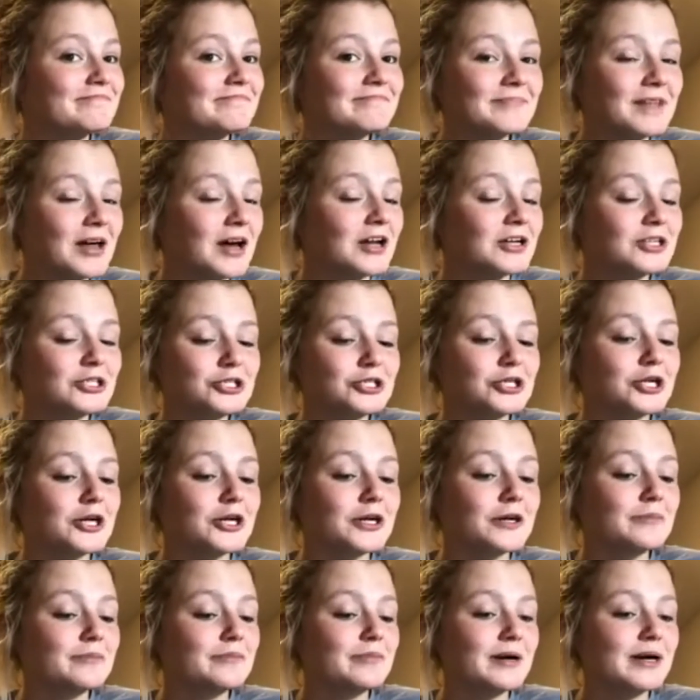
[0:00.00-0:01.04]
not
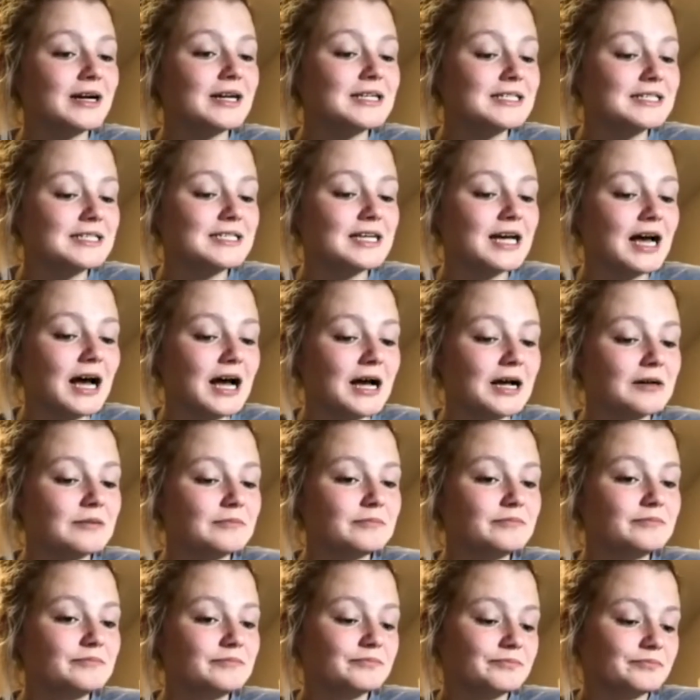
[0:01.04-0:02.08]
sure, but
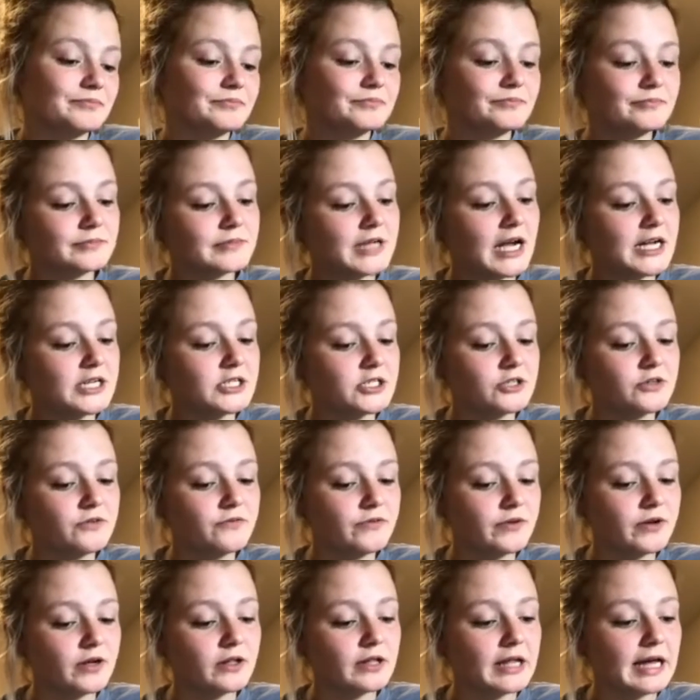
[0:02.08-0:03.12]
I do
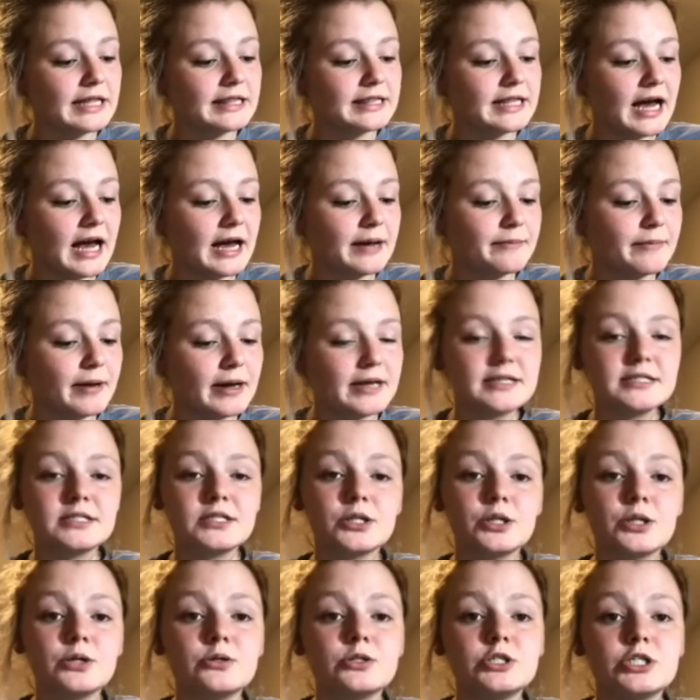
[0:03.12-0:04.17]
feel like that my
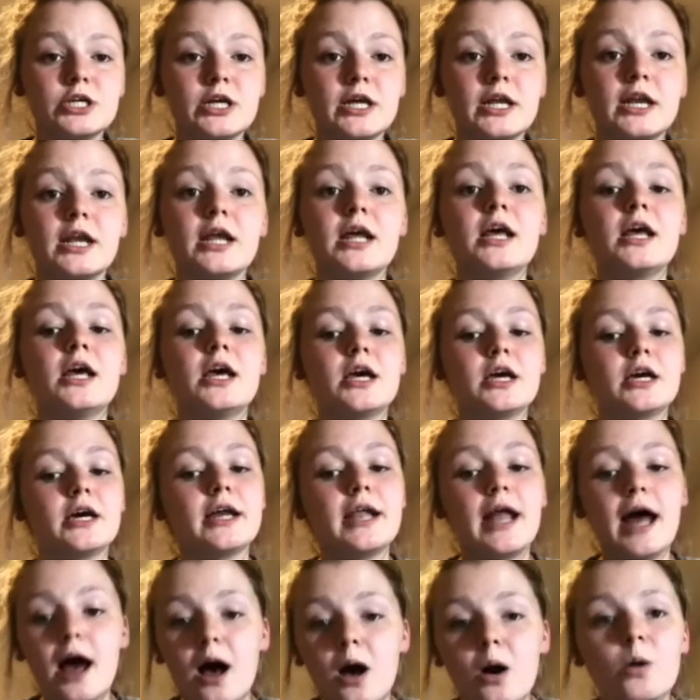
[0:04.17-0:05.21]
solution could
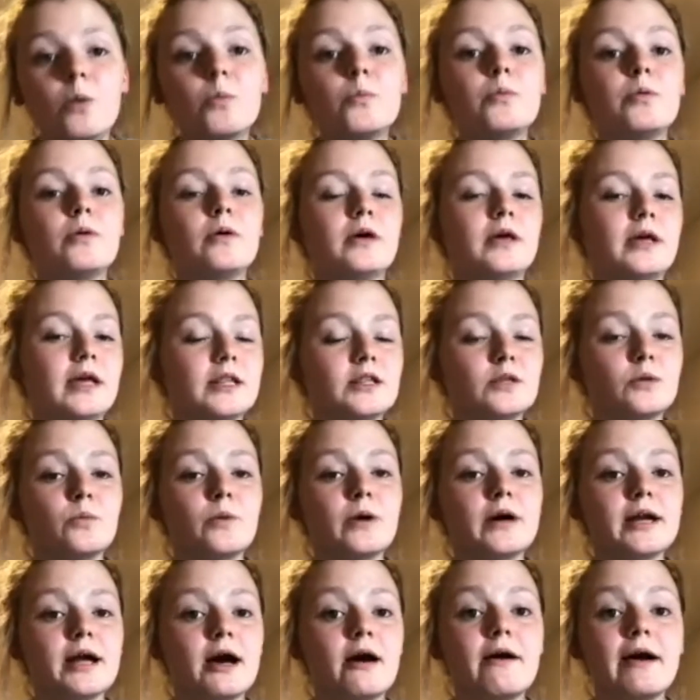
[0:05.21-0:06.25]
help get the
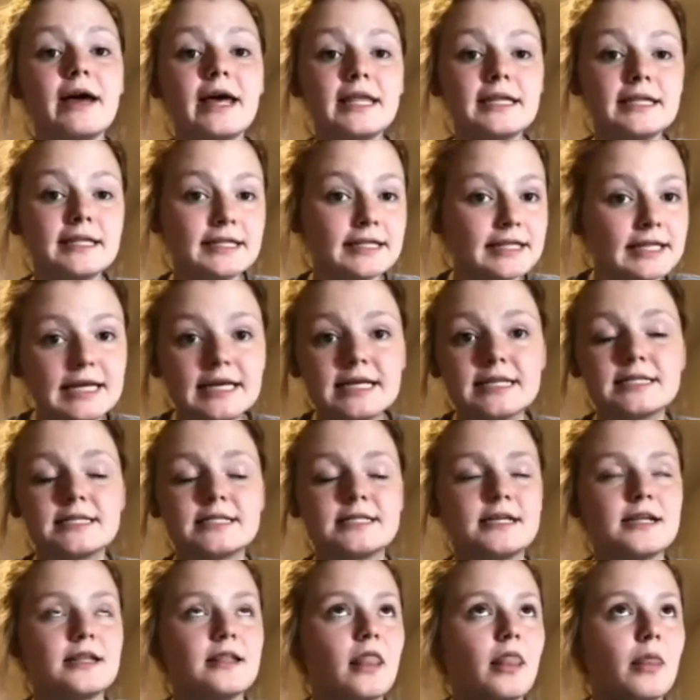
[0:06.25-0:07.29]
word out, at
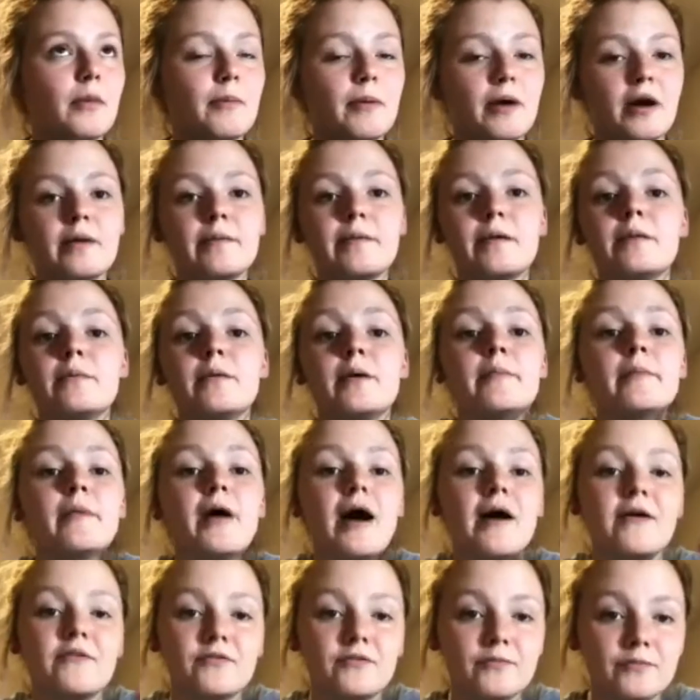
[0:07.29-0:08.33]
least the bare minimum
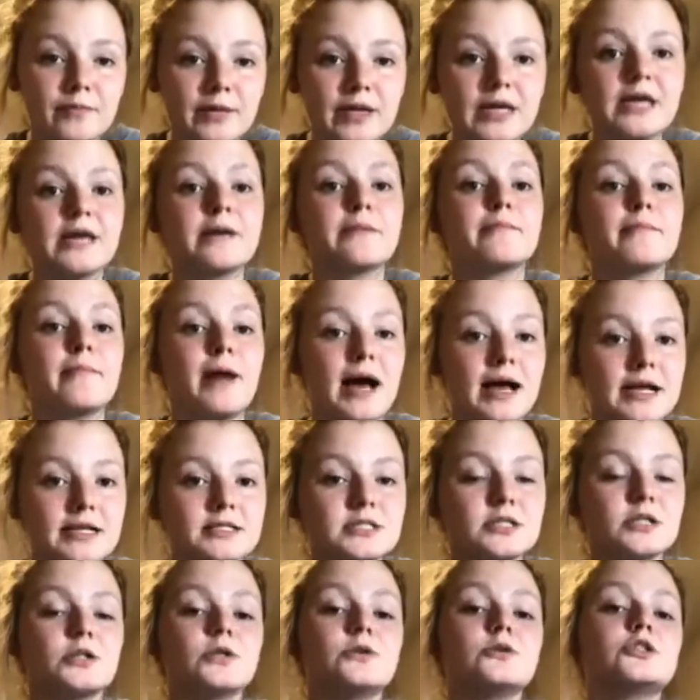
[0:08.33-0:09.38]
of my
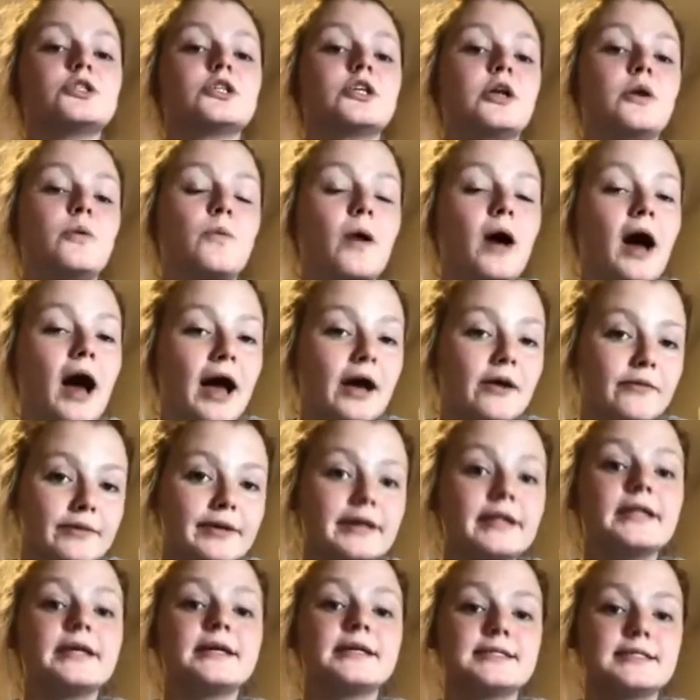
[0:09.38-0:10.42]
solution, and what I
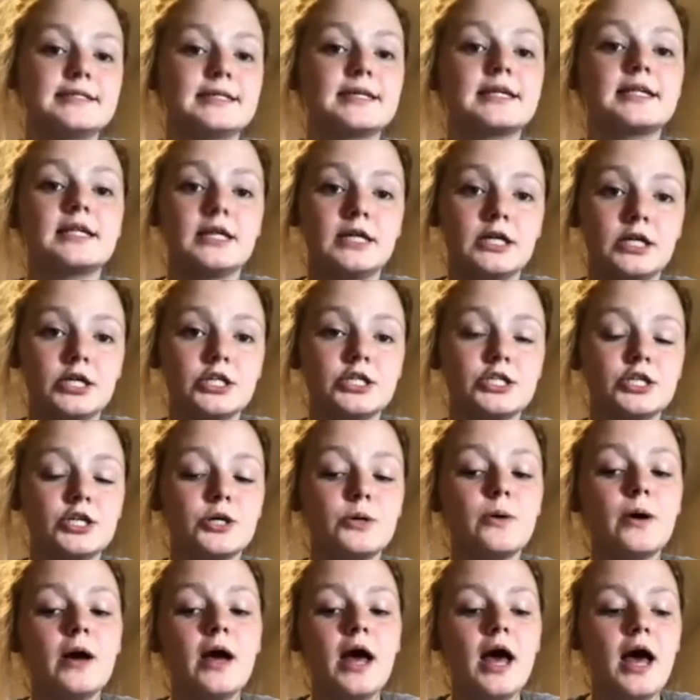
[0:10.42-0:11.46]
realistically could do
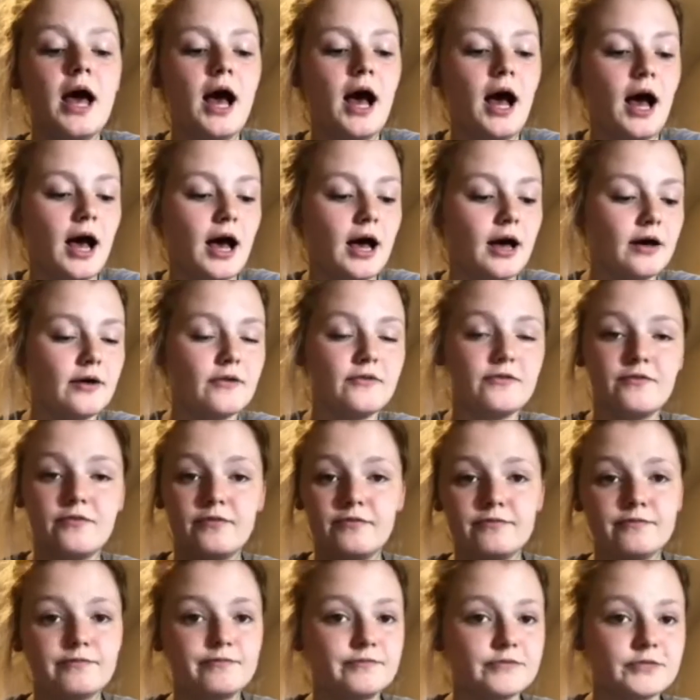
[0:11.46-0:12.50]
of
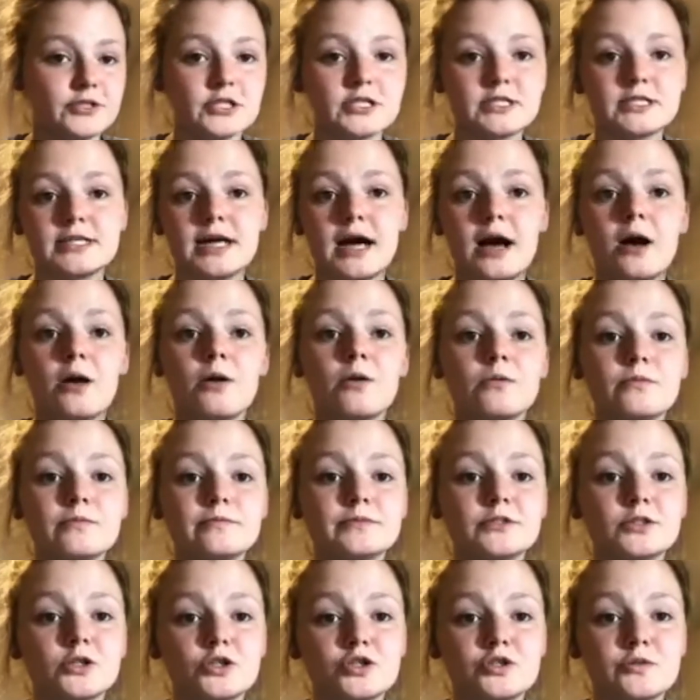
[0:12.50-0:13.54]
just how
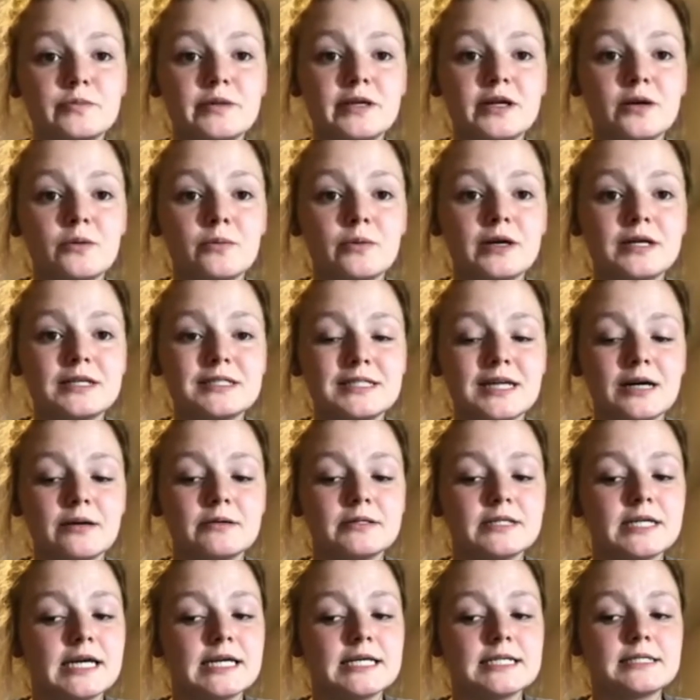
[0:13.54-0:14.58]
social media works
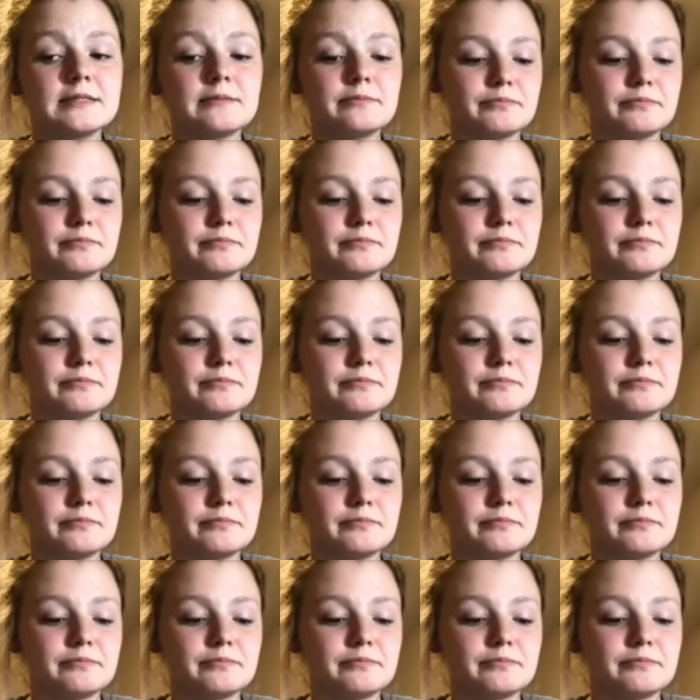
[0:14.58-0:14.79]
nowadays.